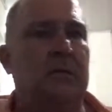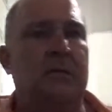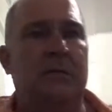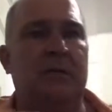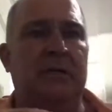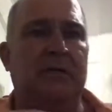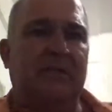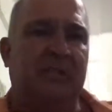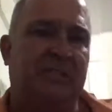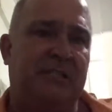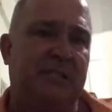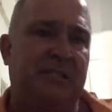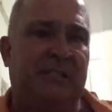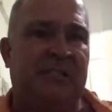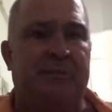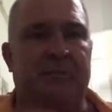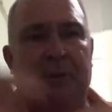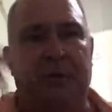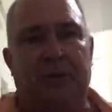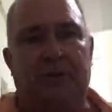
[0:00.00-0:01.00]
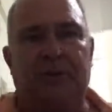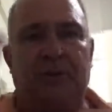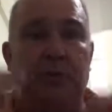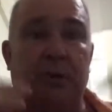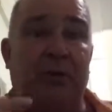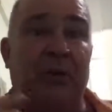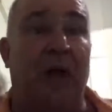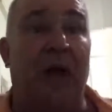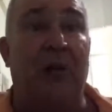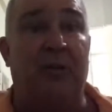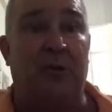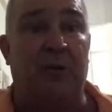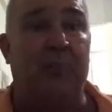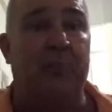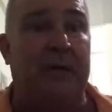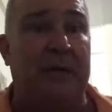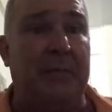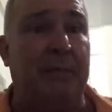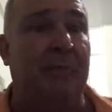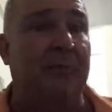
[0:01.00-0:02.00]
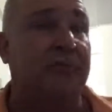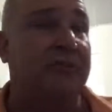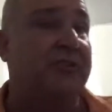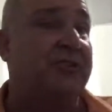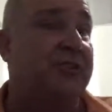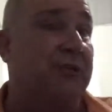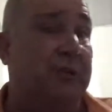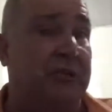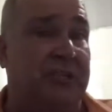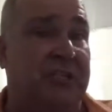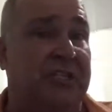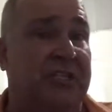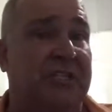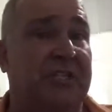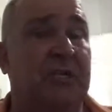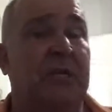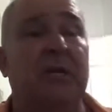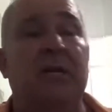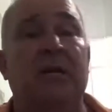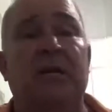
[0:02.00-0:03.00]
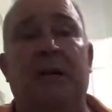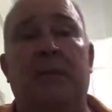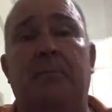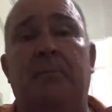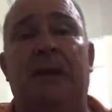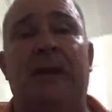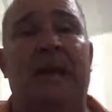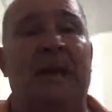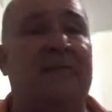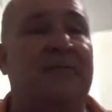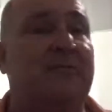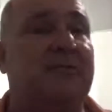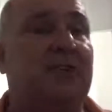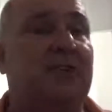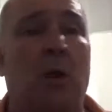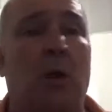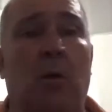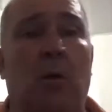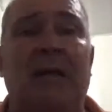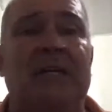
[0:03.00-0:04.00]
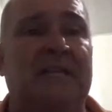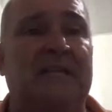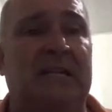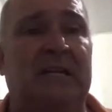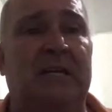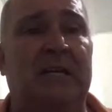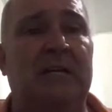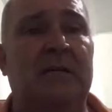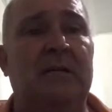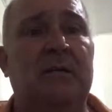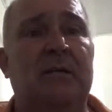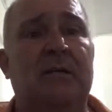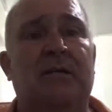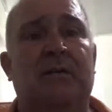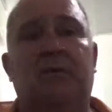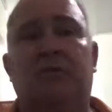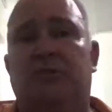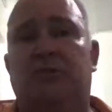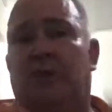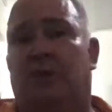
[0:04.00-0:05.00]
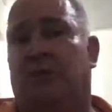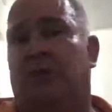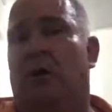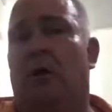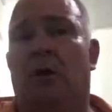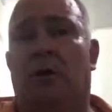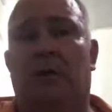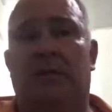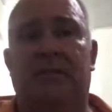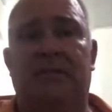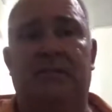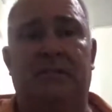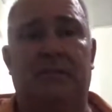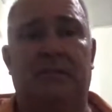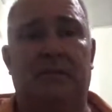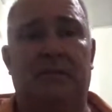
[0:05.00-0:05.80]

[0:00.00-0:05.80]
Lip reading: is dispersed with other people's searches that may have no idea who Jerry Hall is.